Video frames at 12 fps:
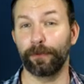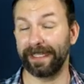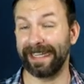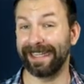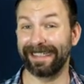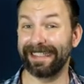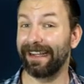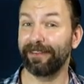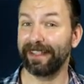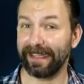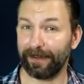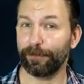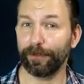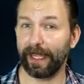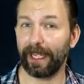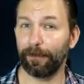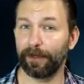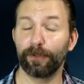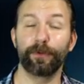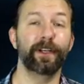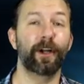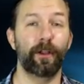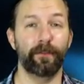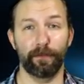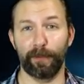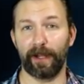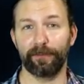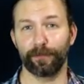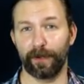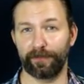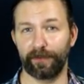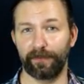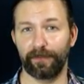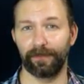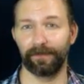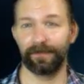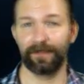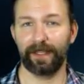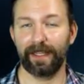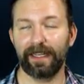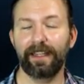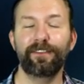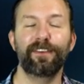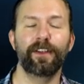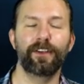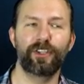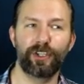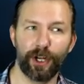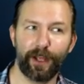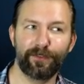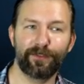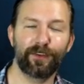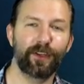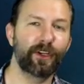only an 11 level game, including all of the boss rushes, it is just